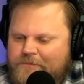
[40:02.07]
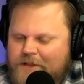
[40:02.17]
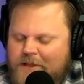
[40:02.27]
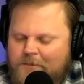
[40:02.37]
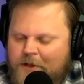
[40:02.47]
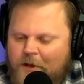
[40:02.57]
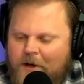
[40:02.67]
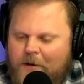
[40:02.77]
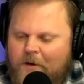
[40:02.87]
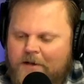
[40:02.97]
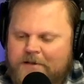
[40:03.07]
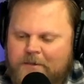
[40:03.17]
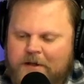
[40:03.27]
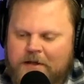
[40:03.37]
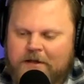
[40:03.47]
but nobody wants to
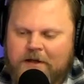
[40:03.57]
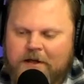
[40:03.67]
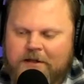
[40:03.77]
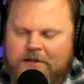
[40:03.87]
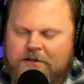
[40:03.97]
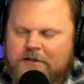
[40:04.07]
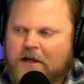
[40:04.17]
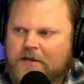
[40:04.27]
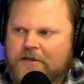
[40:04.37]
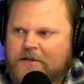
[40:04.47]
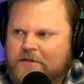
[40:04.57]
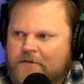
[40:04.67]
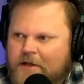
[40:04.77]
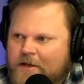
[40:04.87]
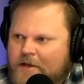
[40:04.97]
be uh, just dust.
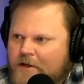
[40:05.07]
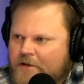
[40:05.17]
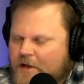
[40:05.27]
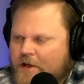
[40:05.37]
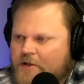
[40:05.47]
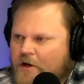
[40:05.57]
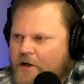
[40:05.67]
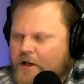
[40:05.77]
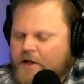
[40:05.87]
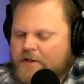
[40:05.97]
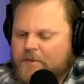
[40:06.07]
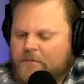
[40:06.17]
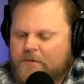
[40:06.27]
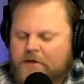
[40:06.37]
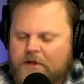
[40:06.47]
Right? Yeah. There's eternity has been
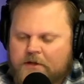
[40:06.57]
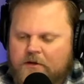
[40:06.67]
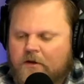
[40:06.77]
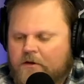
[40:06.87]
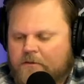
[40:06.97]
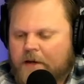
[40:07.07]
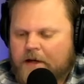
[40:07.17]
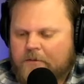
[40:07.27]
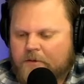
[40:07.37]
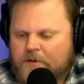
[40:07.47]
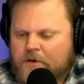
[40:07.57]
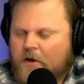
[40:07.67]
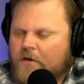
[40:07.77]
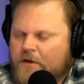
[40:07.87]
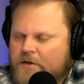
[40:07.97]
put into the heart of man, which mm-hmm. we
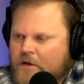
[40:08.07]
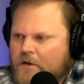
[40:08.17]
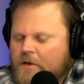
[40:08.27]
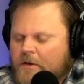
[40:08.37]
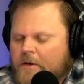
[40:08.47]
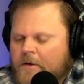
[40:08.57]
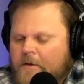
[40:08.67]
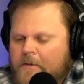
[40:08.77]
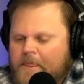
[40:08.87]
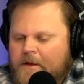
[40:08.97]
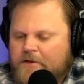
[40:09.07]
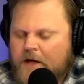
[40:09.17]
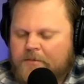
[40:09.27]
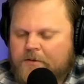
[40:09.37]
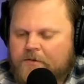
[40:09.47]
already saw. Yeah. In
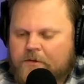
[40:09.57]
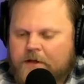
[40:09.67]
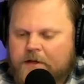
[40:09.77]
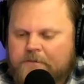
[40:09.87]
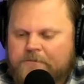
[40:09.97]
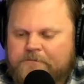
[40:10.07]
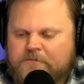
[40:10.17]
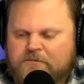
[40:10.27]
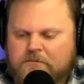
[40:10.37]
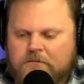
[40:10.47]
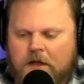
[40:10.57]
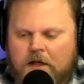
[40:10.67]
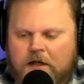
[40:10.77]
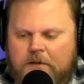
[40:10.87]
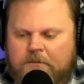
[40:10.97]
chapter three. Yeah.
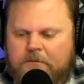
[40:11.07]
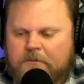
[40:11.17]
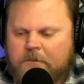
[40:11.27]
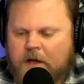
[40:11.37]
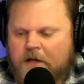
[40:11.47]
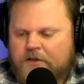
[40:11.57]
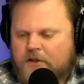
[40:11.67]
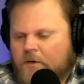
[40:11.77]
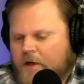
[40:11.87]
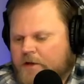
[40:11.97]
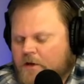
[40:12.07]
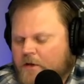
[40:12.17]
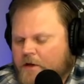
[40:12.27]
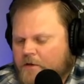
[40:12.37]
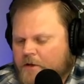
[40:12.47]
Um, but God's showing us our
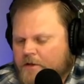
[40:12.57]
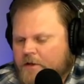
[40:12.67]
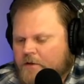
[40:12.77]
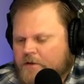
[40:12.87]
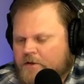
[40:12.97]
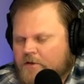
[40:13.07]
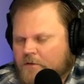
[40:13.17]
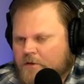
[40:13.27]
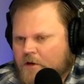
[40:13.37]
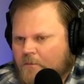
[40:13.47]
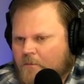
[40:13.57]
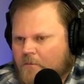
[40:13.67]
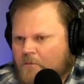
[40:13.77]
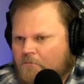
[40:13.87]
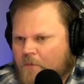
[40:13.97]
ignorance. Not only is He showing us our
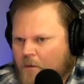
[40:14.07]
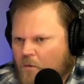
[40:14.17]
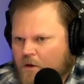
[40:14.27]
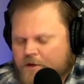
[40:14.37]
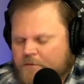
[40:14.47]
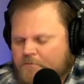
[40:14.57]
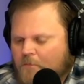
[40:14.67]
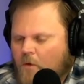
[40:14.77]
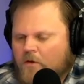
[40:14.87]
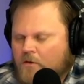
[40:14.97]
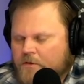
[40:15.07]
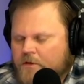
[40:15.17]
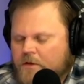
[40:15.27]
that we're just mortals,